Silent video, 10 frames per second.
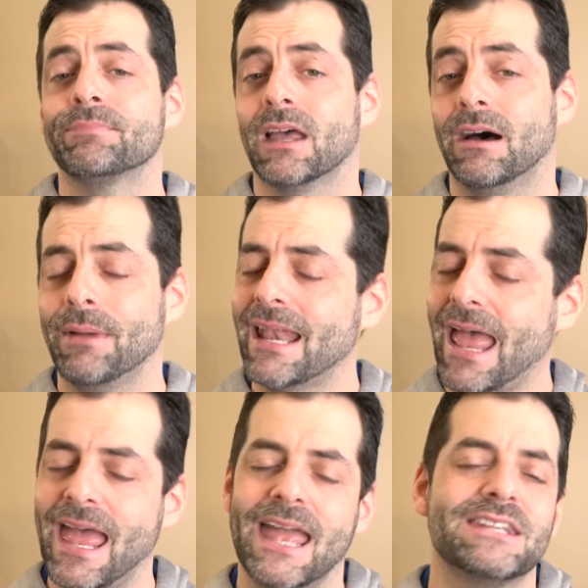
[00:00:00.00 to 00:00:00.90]
Um, and
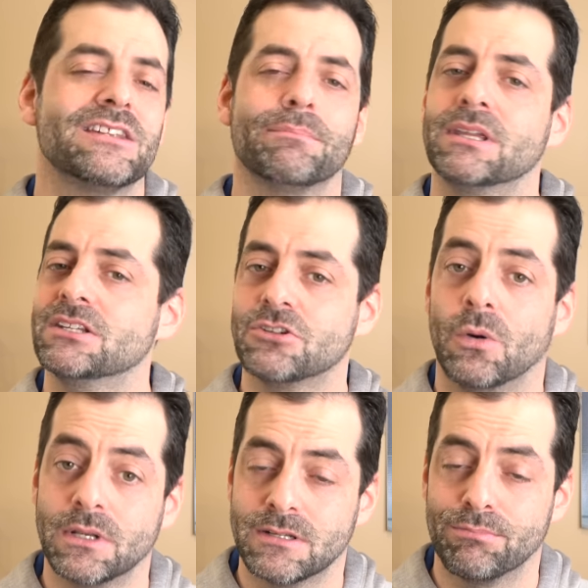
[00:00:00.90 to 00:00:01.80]
something is
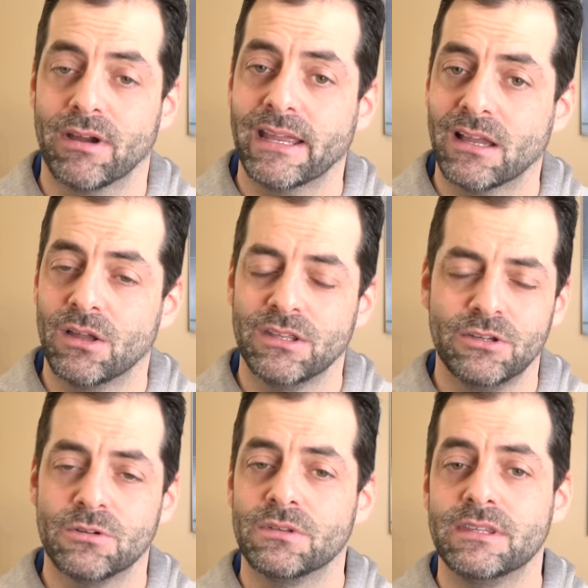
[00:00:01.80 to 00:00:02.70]
going to break. Uh,
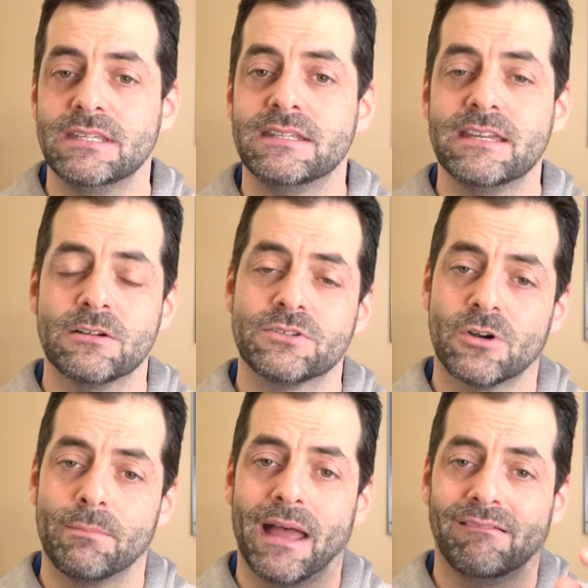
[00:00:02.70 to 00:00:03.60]
your, the gears
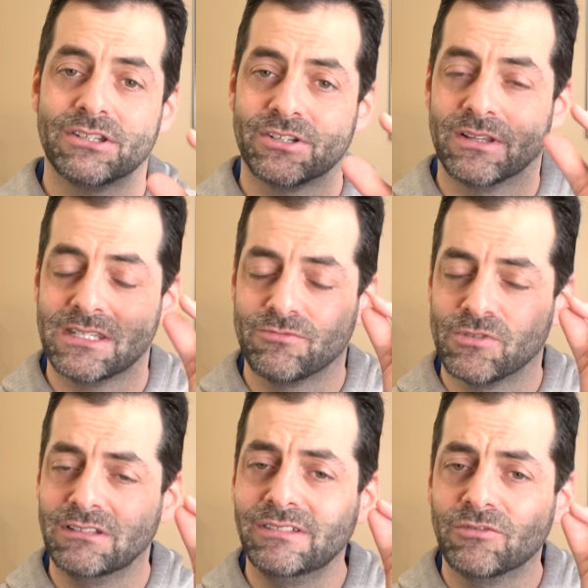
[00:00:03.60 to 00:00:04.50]
are balanced on these
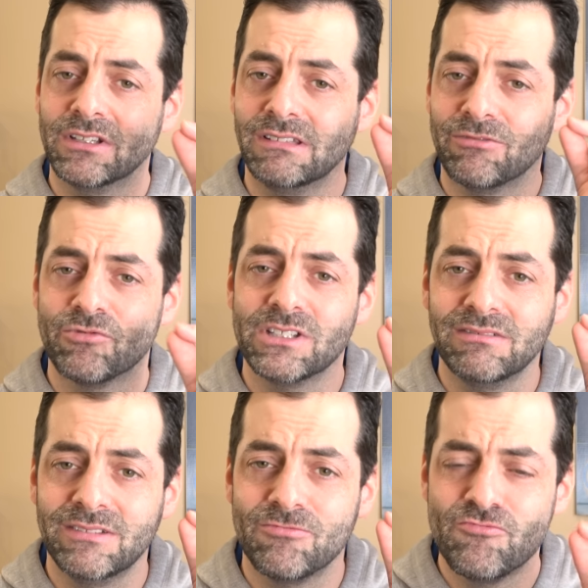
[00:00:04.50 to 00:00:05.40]
really, really,
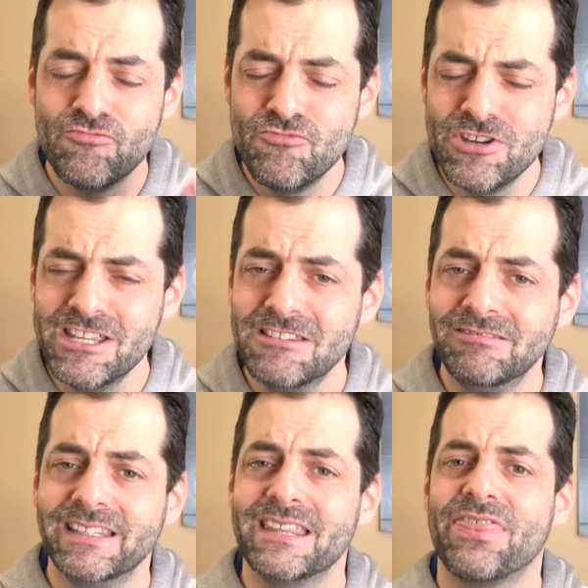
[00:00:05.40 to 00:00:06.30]
really,
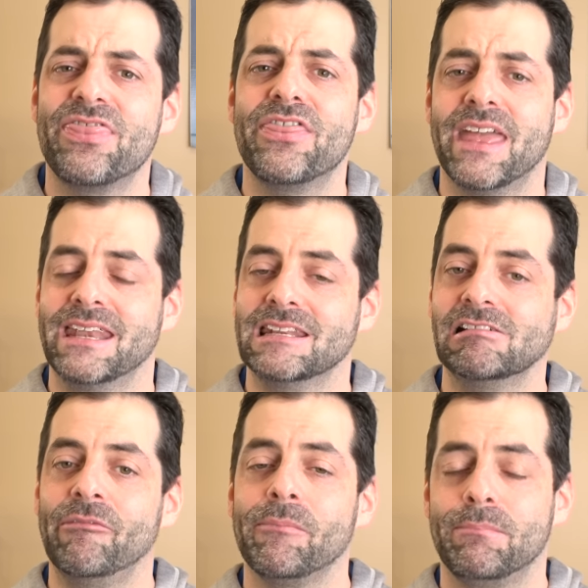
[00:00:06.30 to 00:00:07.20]
really thin
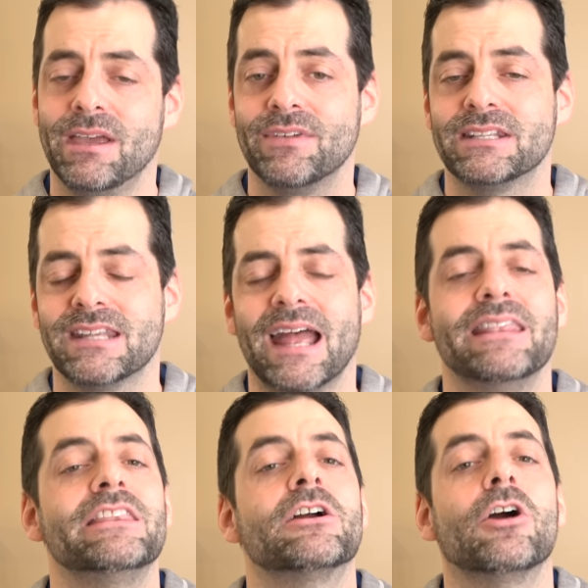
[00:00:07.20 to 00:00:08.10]
pivots,
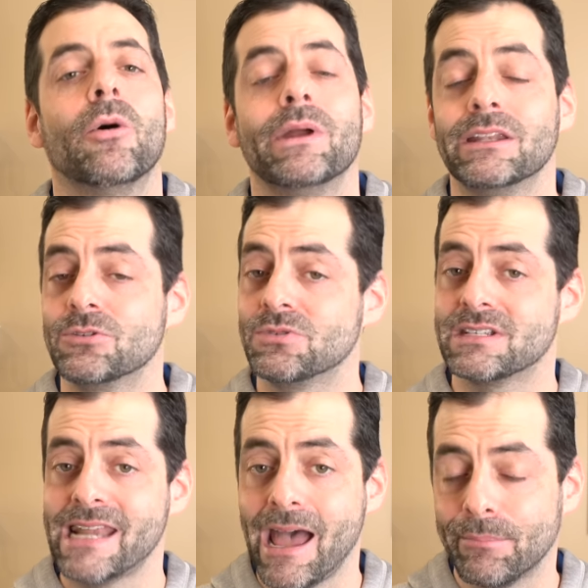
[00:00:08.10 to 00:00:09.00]
and they're going to
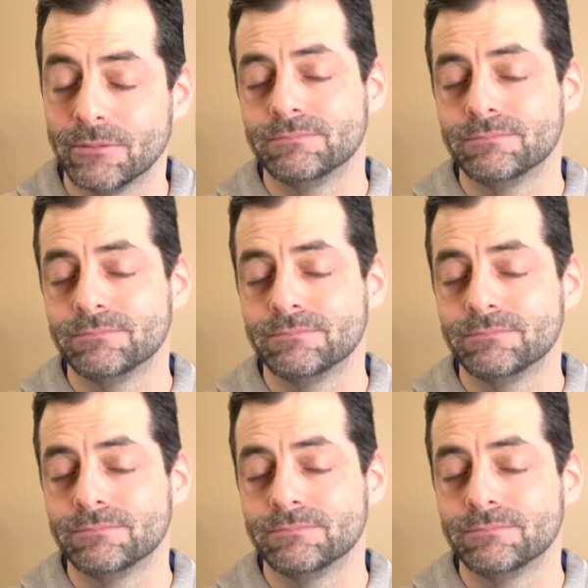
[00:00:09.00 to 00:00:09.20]
snap